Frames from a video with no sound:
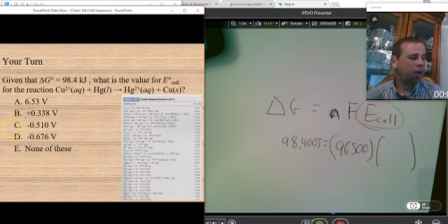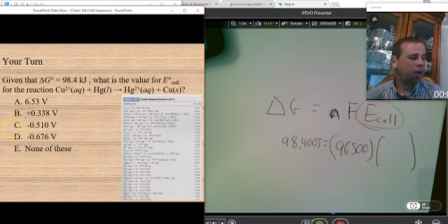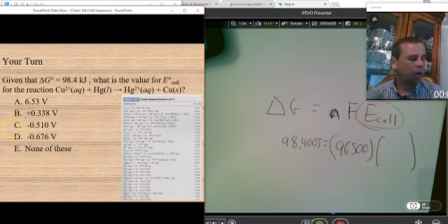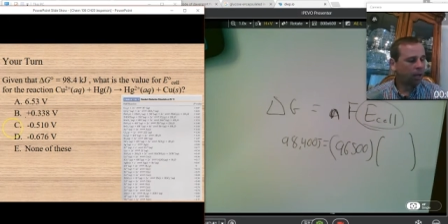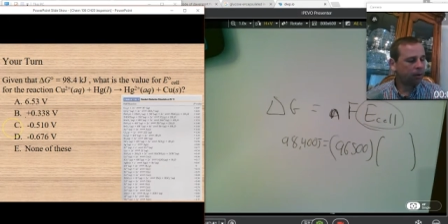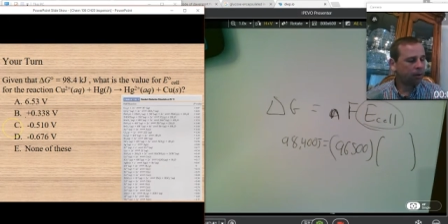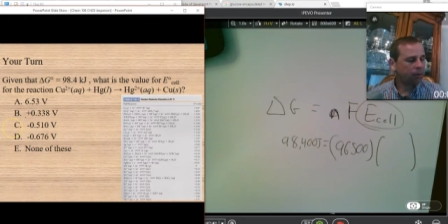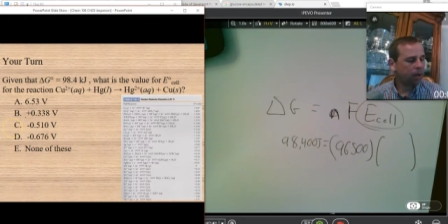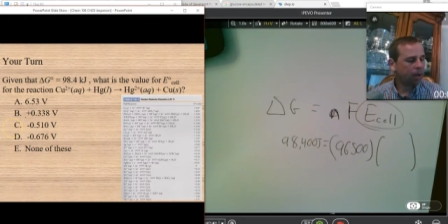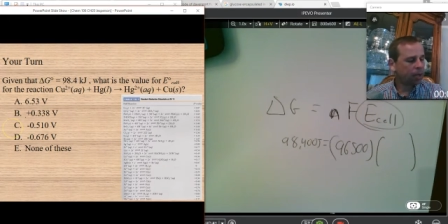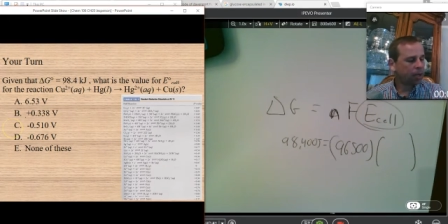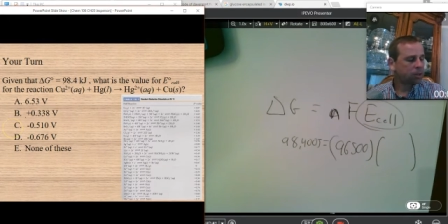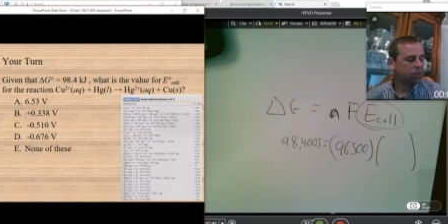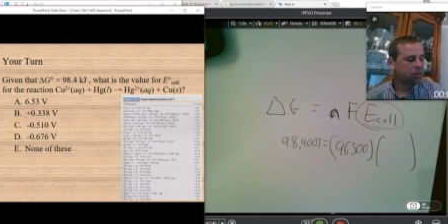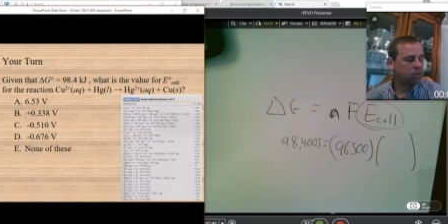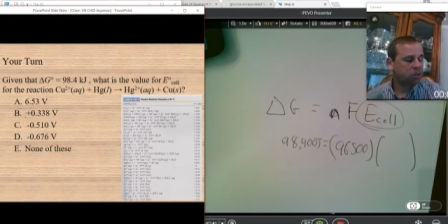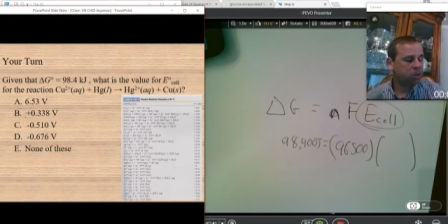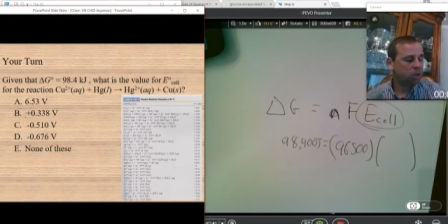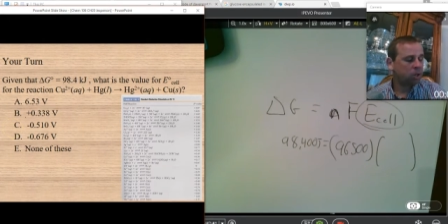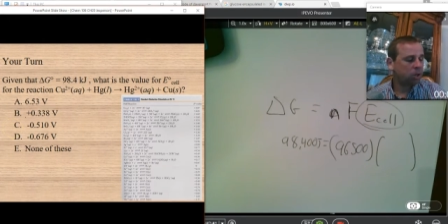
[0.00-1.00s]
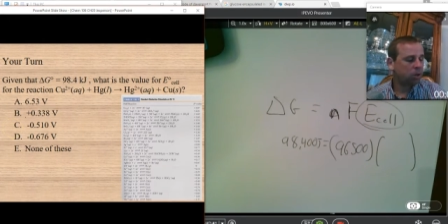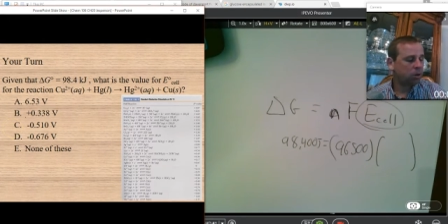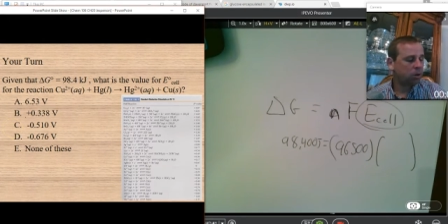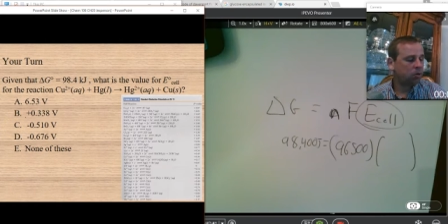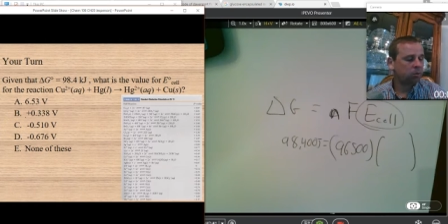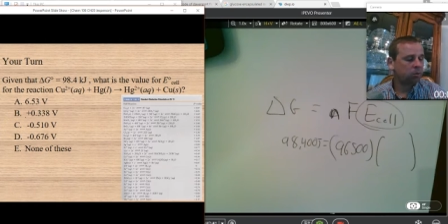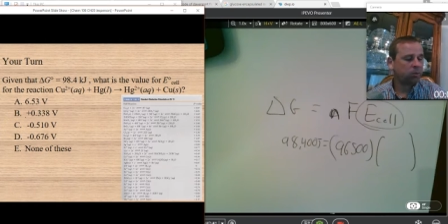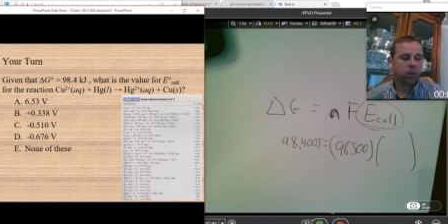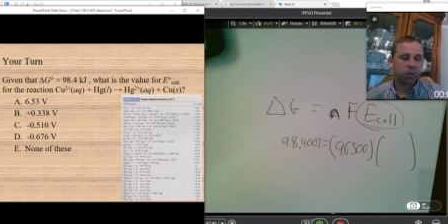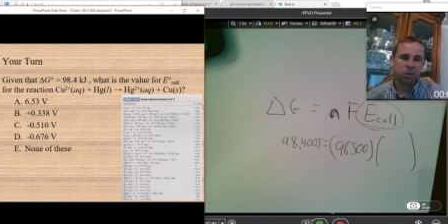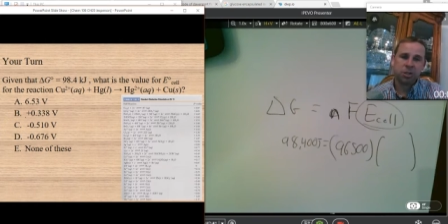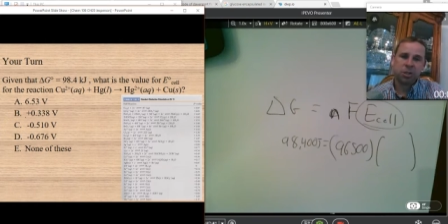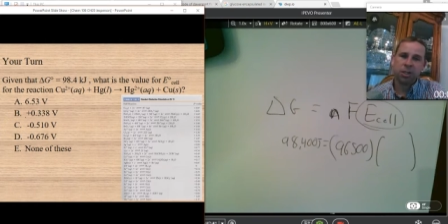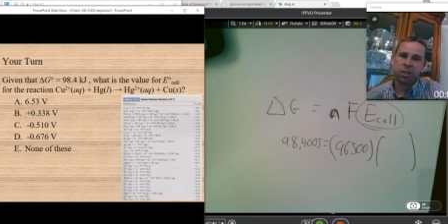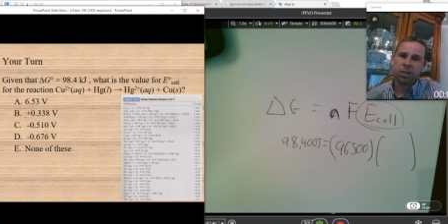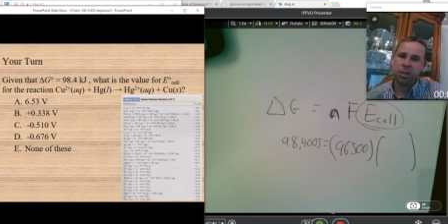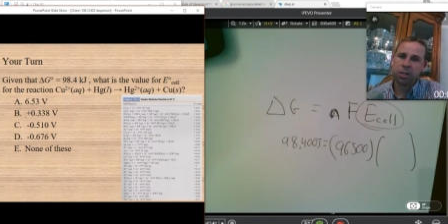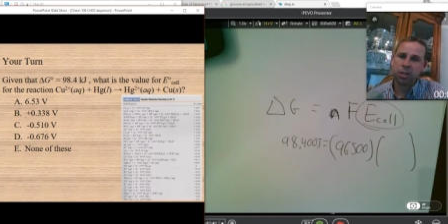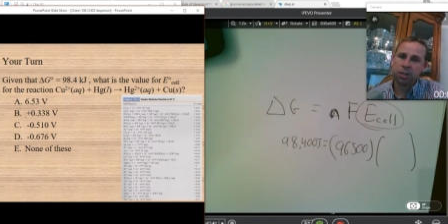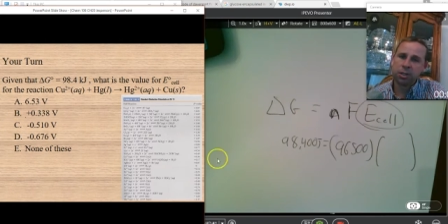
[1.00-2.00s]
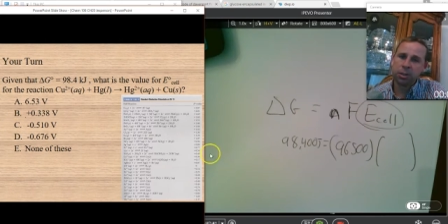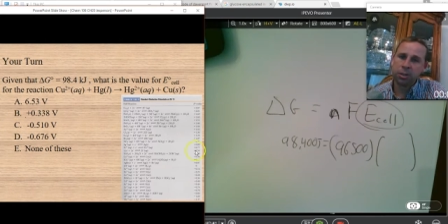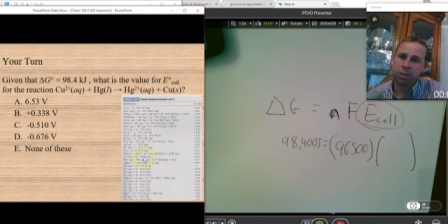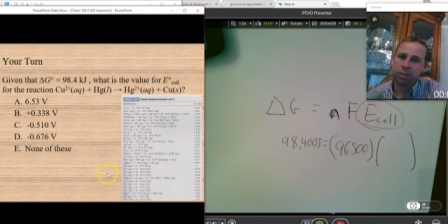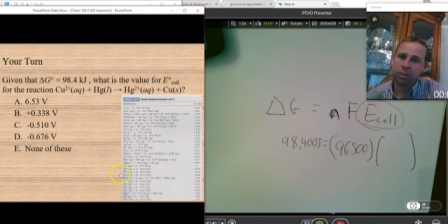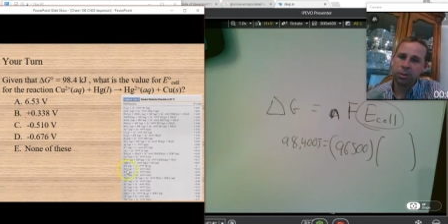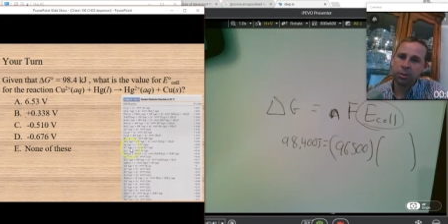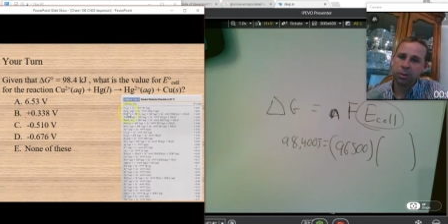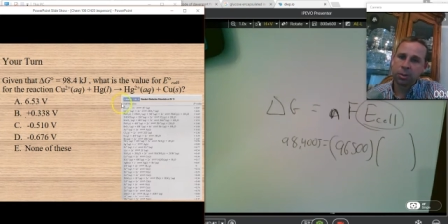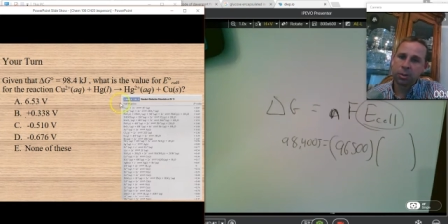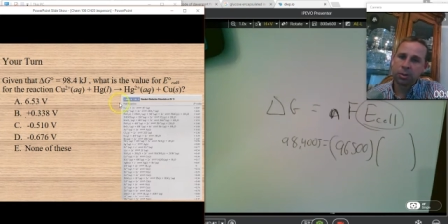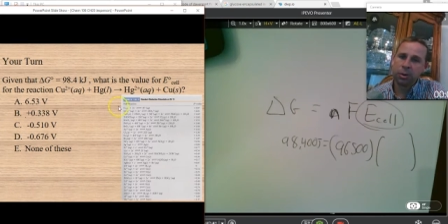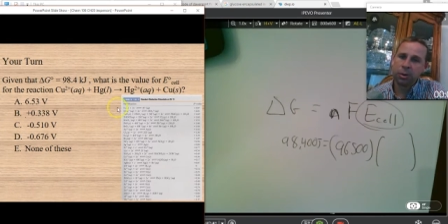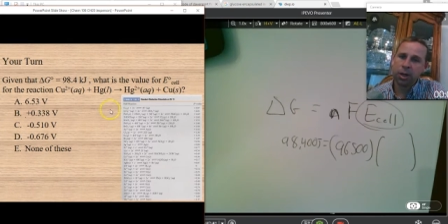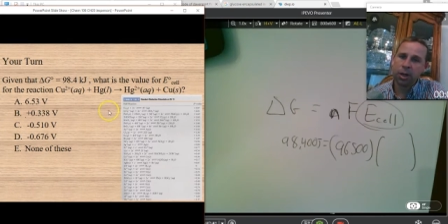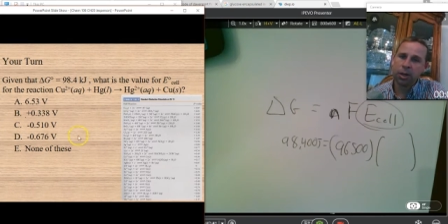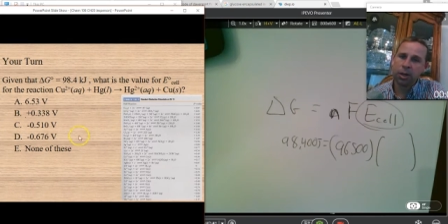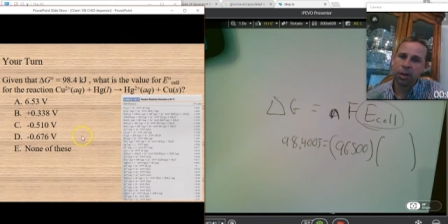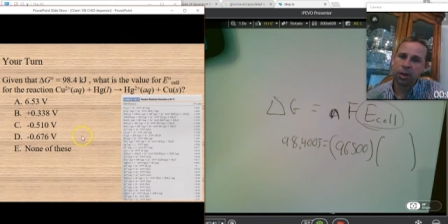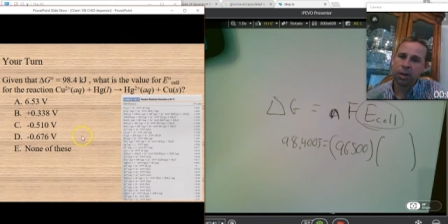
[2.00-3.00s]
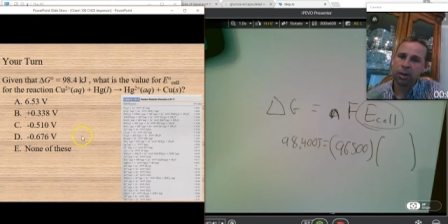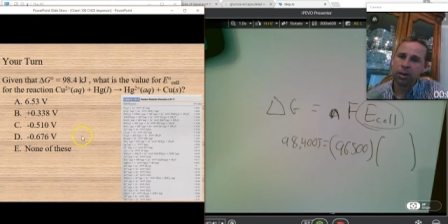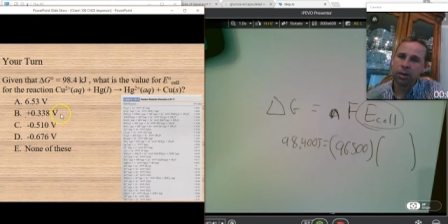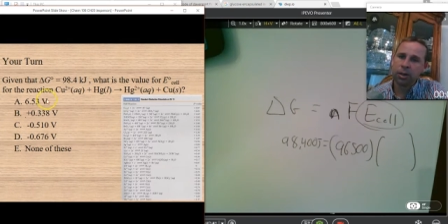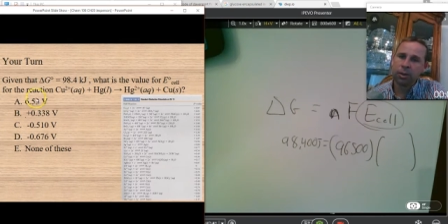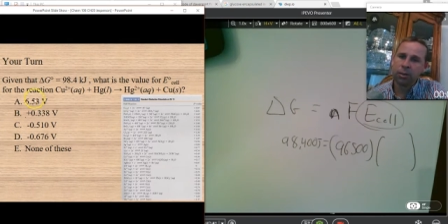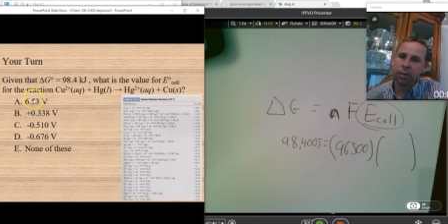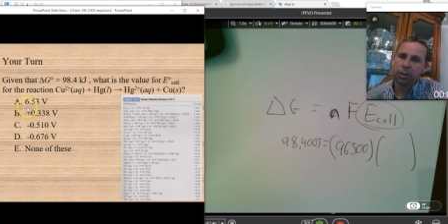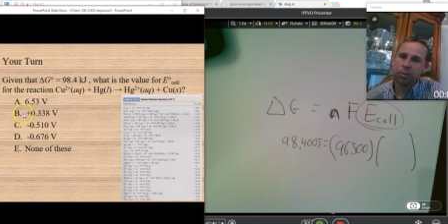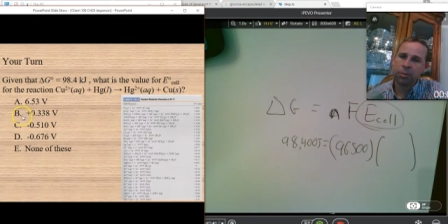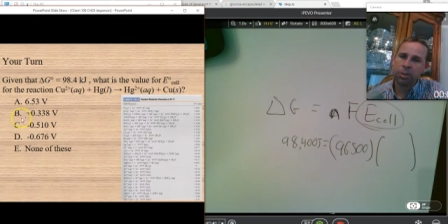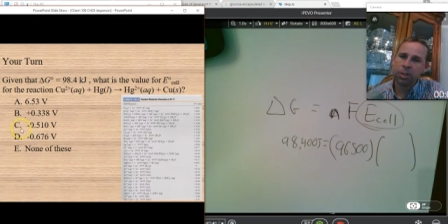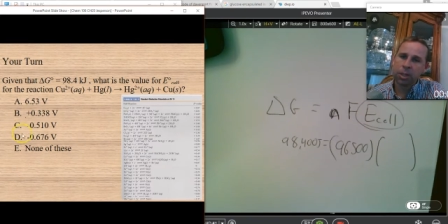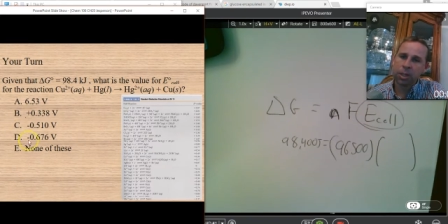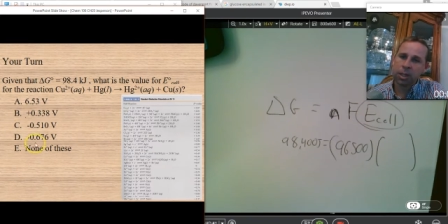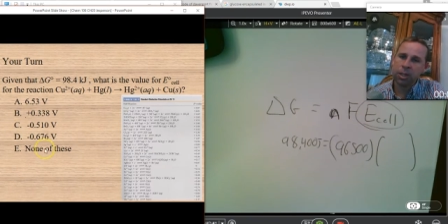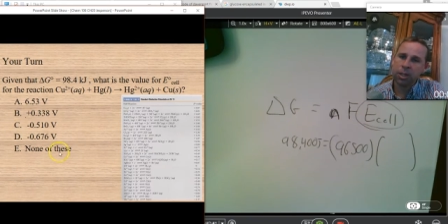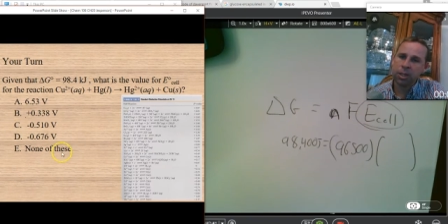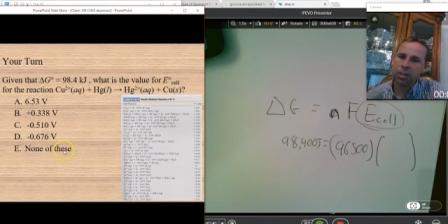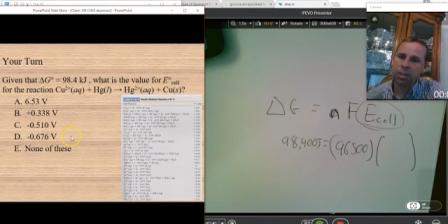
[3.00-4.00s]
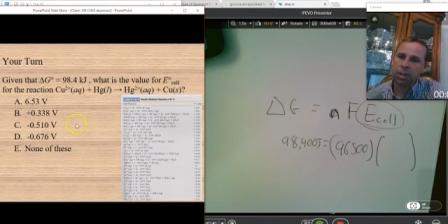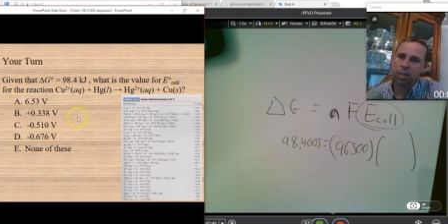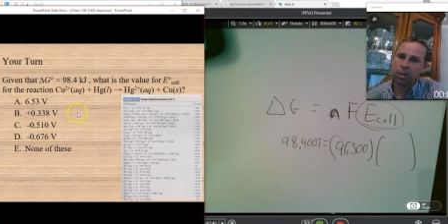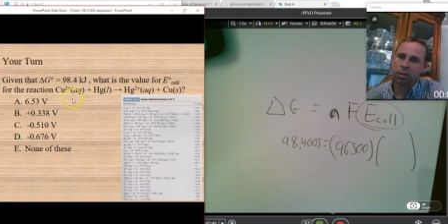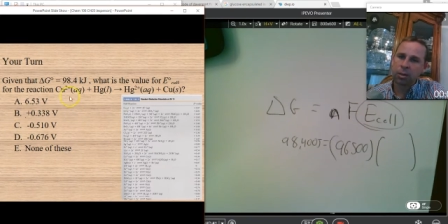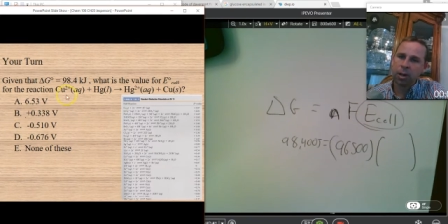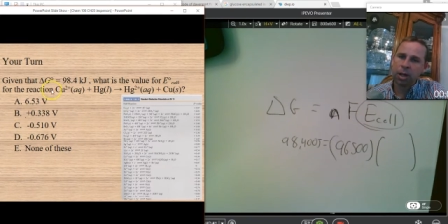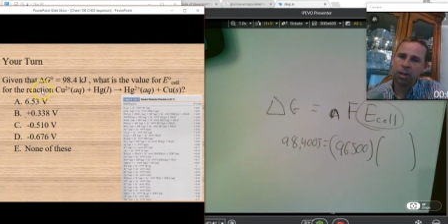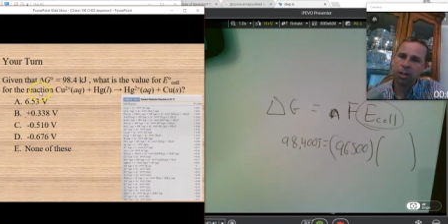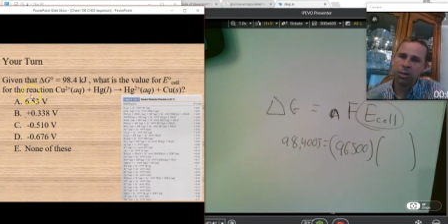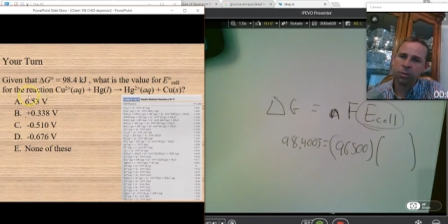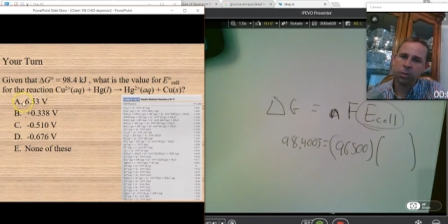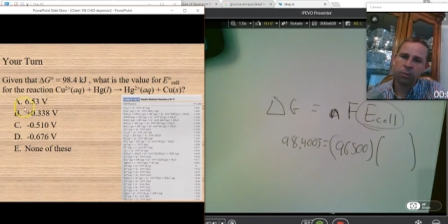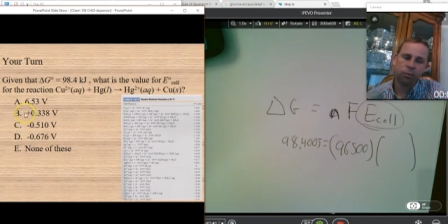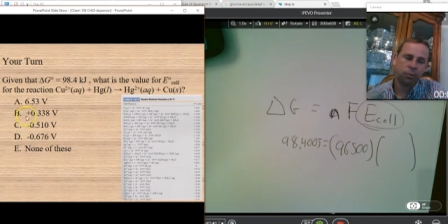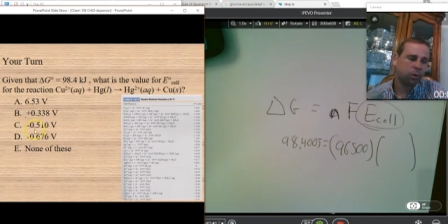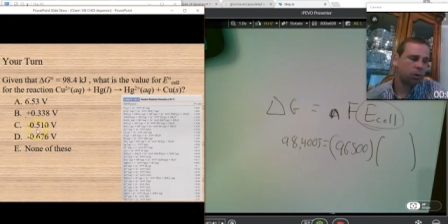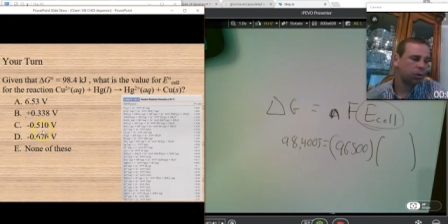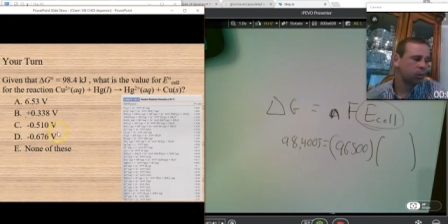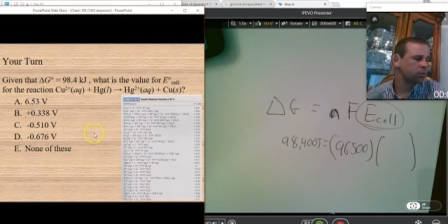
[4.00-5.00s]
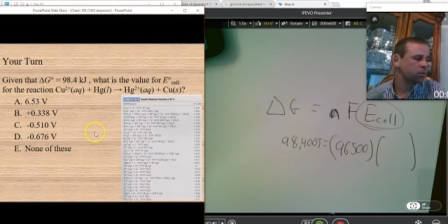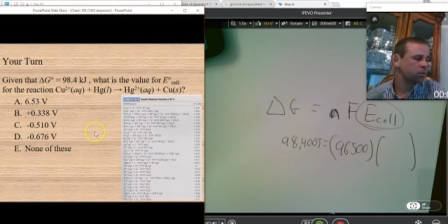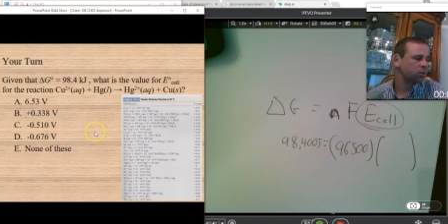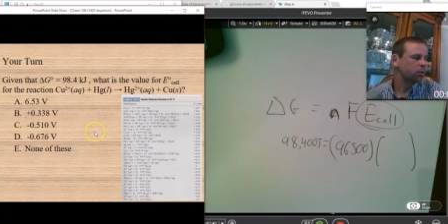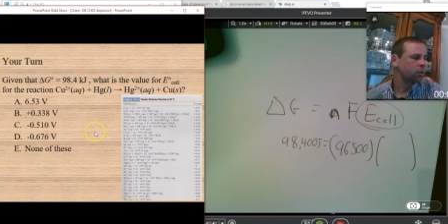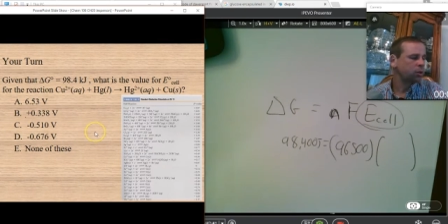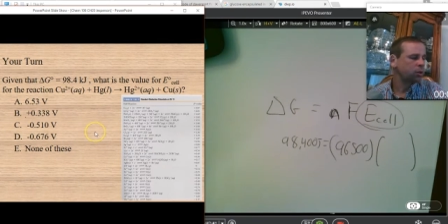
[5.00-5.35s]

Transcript: All right, so I'm seeing it is, let me show you right here. There we go. I'm seeing it is here, right? These are in volts.